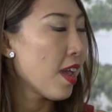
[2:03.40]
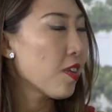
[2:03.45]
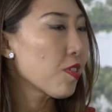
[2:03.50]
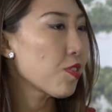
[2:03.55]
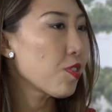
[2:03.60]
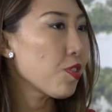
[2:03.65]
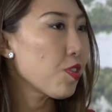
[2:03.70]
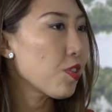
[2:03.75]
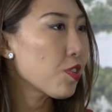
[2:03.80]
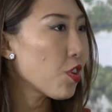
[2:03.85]

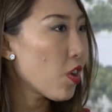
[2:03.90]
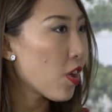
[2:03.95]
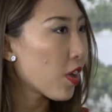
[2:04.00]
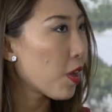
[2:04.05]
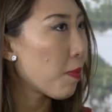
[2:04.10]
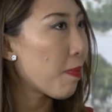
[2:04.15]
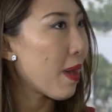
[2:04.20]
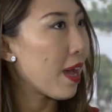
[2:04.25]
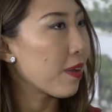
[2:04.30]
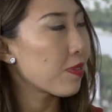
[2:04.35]
So you
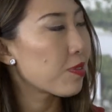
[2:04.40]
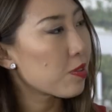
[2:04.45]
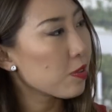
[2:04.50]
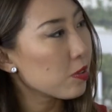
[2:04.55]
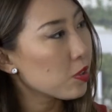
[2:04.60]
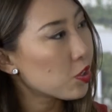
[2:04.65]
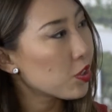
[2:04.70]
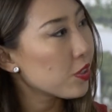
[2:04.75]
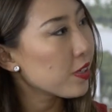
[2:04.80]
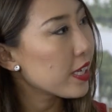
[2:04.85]
talk about
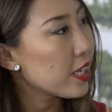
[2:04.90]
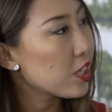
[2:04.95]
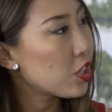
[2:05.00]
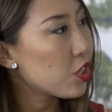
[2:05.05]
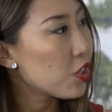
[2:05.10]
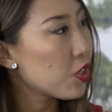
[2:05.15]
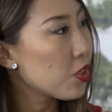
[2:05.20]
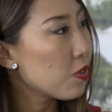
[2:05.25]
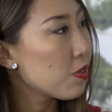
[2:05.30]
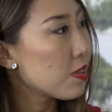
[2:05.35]
social
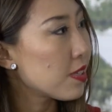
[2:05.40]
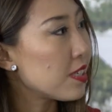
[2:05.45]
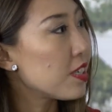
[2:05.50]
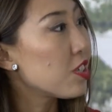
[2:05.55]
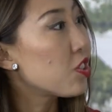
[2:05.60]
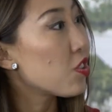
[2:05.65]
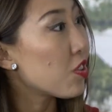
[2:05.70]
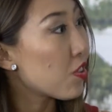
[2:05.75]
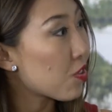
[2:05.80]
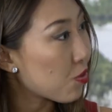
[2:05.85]
issues,
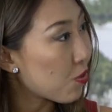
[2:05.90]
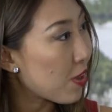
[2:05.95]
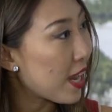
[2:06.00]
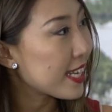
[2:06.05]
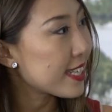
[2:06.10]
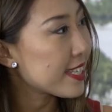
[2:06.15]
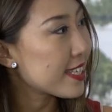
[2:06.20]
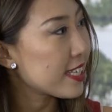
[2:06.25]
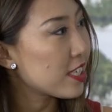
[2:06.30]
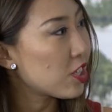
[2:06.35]
indigenous
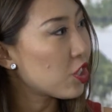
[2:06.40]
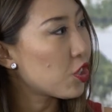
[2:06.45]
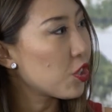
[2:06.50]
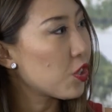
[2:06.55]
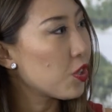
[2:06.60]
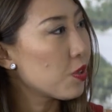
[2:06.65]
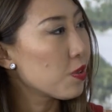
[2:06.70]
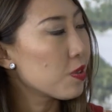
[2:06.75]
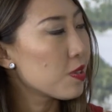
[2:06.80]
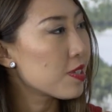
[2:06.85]
rights
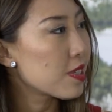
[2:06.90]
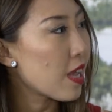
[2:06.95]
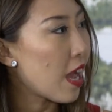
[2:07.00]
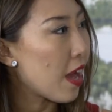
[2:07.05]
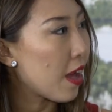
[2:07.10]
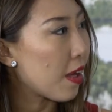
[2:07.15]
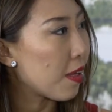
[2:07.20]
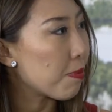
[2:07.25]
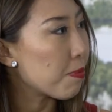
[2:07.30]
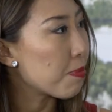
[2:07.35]
issues
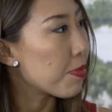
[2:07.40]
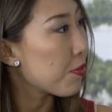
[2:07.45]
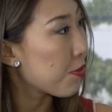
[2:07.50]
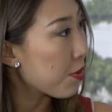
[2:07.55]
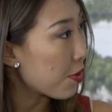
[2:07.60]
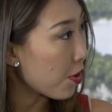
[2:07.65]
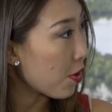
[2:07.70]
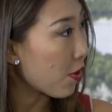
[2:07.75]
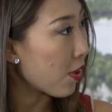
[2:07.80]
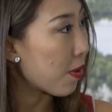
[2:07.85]

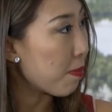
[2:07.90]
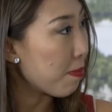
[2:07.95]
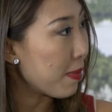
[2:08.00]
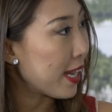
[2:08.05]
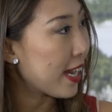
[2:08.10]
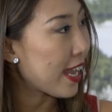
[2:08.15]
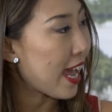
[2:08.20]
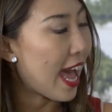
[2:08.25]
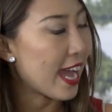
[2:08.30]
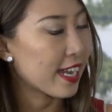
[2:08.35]
through your
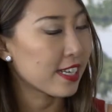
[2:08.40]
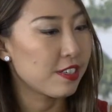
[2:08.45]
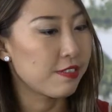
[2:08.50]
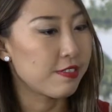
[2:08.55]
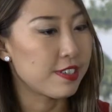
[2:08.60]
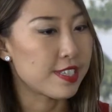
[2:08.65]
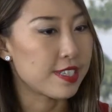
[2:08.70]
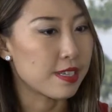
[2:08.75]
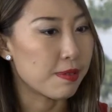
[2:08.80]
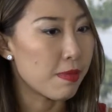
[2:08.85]
media
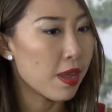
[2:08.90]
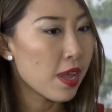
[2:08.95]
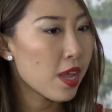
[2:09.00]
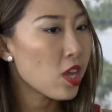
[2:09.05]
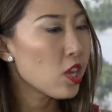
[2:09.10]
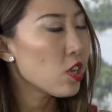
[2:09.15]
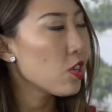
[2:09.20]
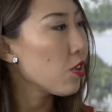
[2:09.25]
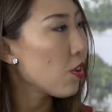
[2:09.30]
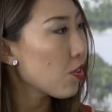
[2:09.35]
activism.
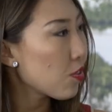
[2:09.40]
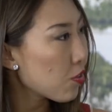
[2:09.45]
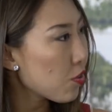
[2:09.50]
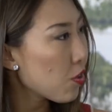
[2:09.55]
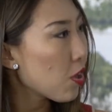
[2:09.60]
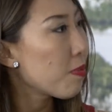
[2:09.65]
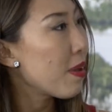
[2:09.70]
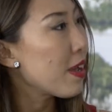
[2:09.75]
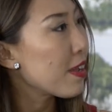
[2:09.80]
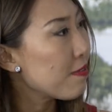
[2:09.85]
Do you also
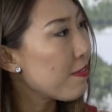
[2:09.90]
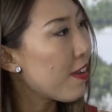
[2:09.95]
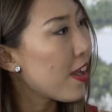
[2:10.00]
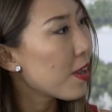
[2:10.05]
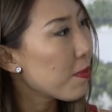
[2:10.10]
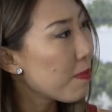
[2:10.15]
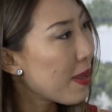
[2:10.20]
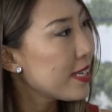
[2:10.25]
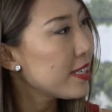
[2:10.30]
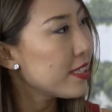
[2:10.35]
talk about
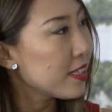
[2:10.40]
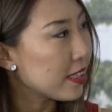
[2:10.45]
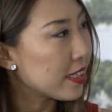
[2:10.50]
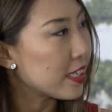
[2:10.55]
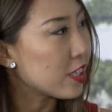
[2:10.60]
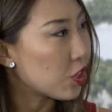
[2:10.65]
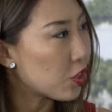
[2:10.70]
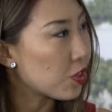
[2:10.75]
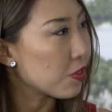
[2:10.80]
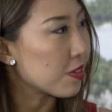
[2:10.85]
environmental
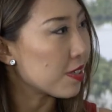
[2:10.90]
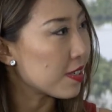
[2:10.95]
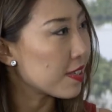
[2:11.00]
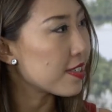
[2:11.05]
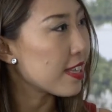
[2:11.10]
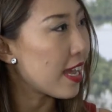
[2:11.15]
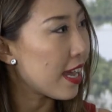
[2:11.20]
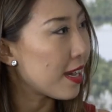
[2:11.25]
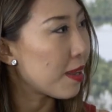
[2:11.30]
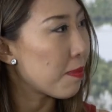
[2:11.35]
issues?
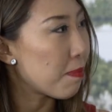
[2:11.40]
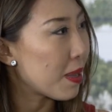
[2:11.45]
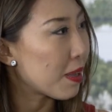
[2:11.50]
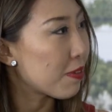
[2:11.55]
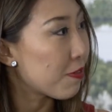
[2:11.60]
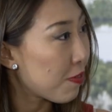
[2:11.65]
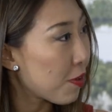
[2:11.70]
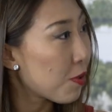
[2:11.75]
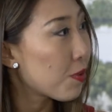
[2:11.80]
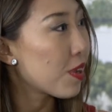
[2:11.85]
Is that a
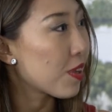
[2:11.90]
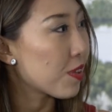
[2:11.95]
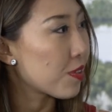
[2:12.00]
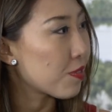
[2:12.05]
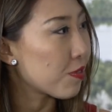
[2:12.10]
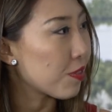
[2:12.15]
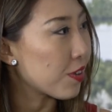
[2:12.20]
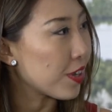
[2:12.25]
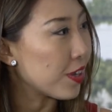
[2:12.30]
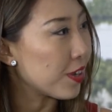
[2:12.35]
big
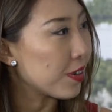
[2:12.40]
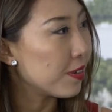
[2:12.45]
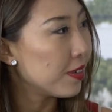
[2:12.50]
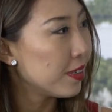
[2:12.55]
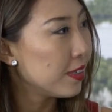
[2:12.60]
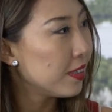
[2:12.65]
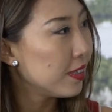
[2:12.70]
focus for you?